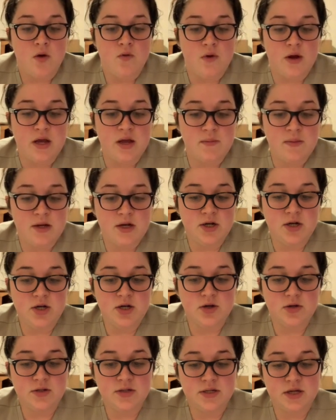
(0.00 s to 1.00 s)
Recommended
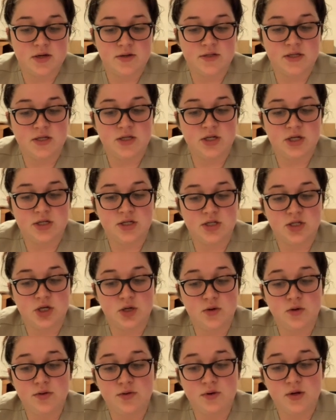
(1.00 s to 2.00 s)
adult dosage is
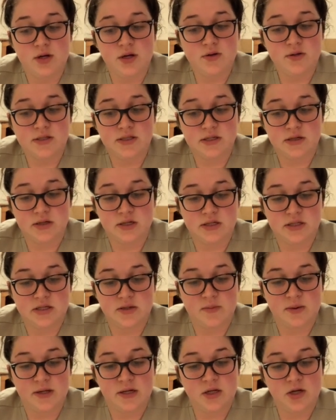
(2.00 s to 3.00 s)
2 or 3 dose series
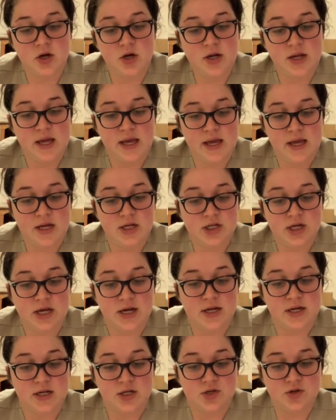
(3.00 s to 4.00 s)
depending on age at
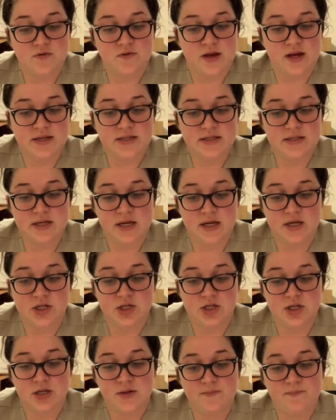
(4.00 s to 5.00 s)
initial
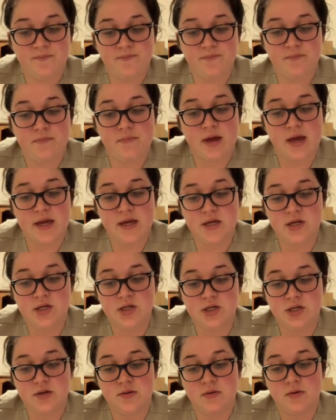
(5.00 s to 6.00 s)
vaccination.
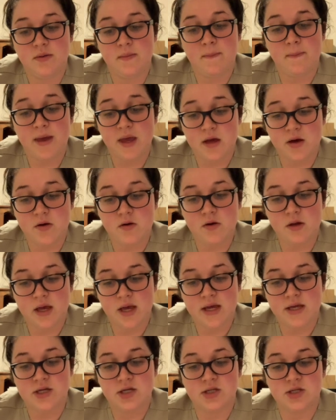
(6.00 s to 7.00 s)
Male
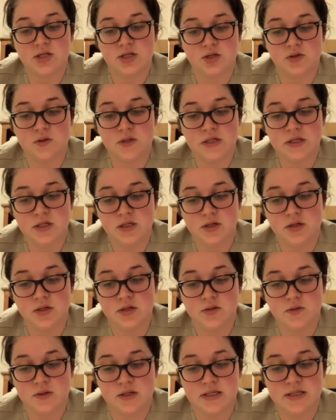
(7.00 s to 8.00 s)
ages 22 to
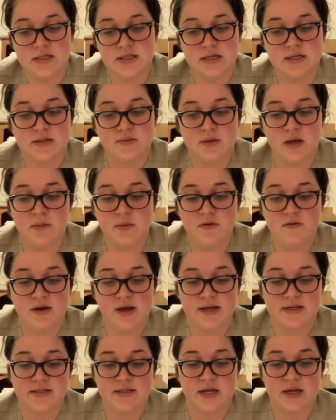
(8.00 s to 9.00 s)
26 may be
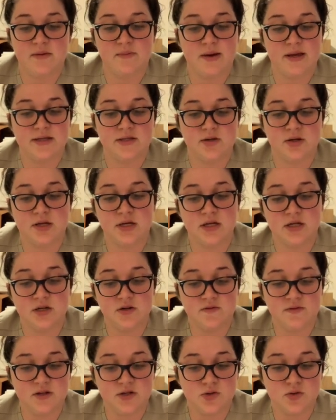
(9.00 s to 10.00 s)
vaccinated based on
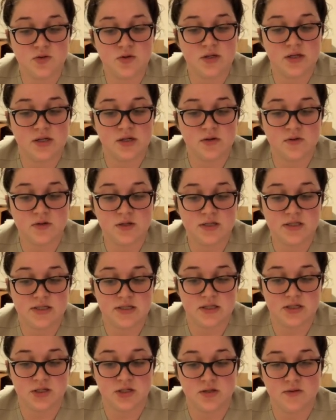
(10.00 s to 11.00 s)
individual clinical
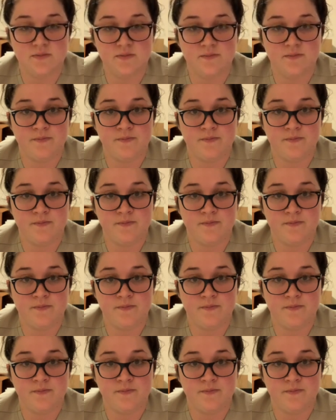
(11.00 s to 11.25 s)
decision.